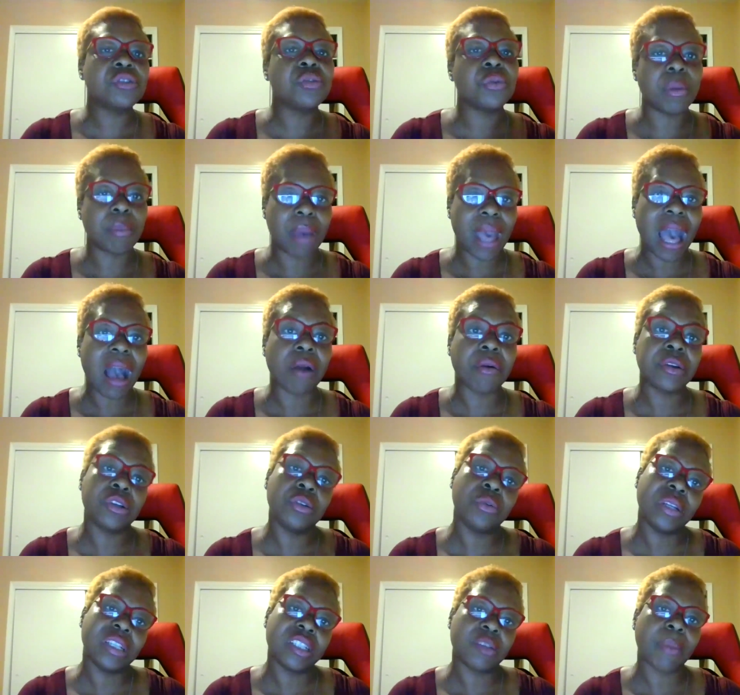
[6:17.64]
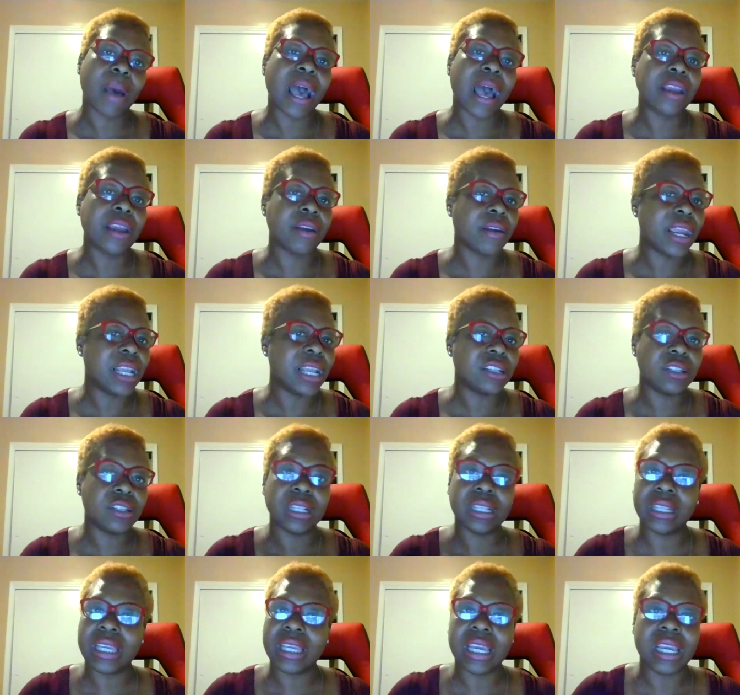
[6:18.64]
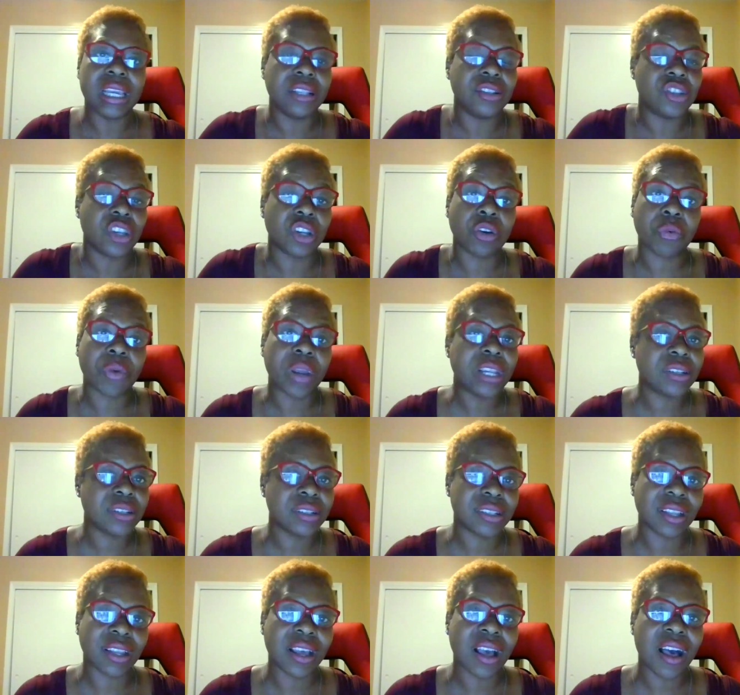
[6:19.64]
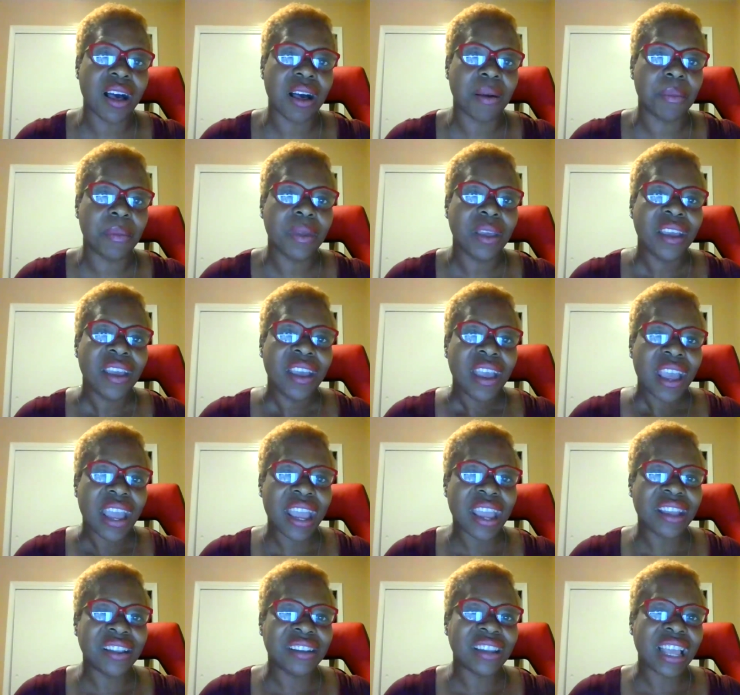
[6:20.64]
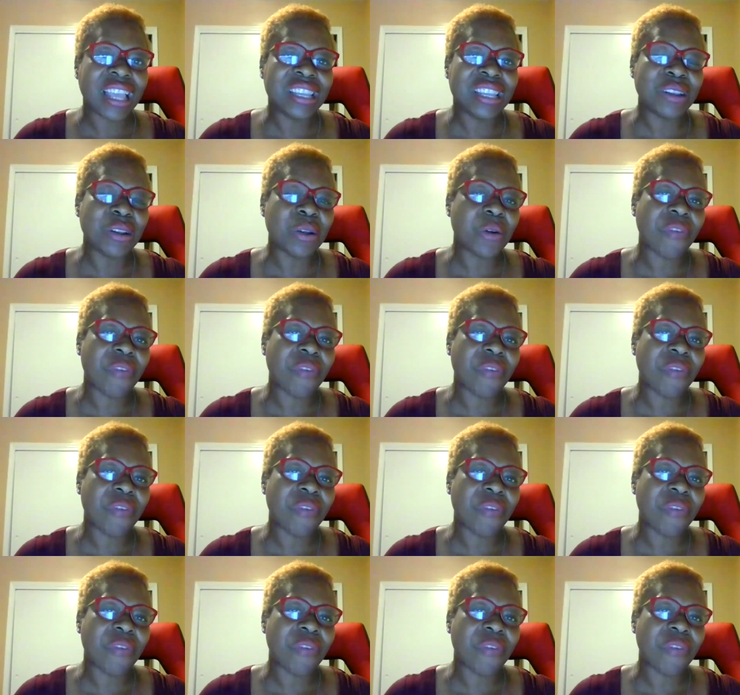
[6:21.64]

to empower, to inspire, and to lead generations to come. And, you know, if